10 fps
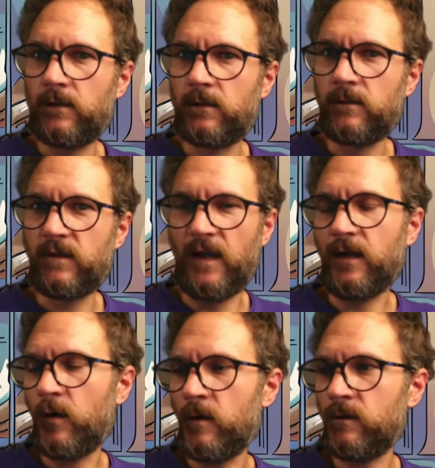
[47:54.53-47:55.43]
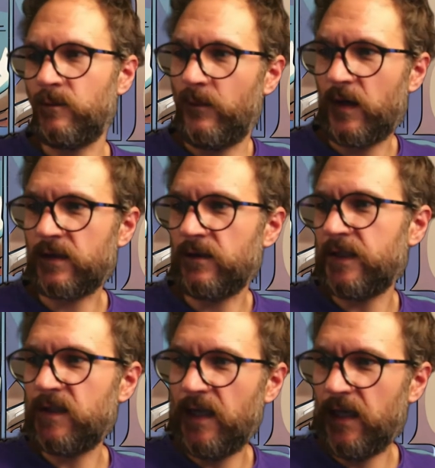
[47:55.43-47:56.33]
saying a whole part
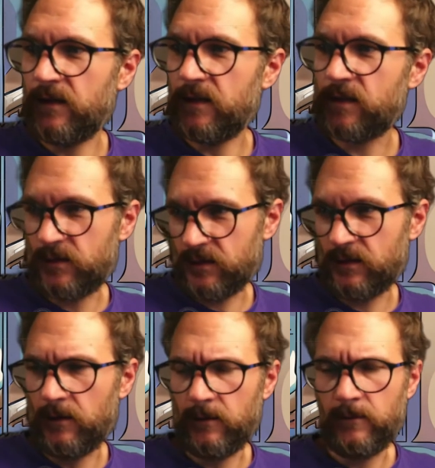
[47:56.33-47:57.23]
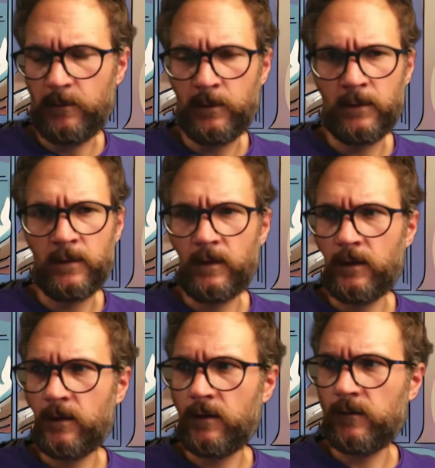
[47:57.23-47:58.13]
like that. Like you couldn't
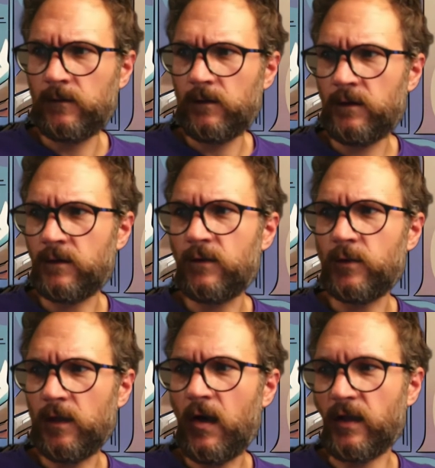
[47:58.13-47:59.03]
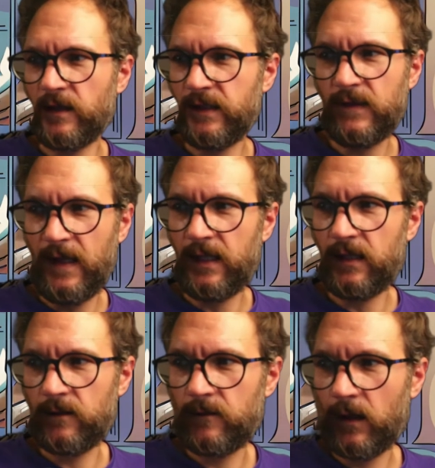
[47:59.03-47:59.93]
couldn't do a lot like that.
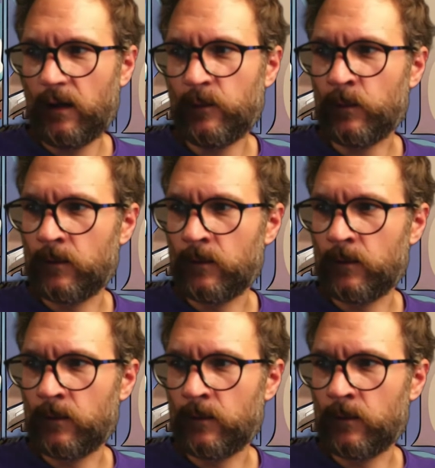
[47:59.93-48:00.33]
Um,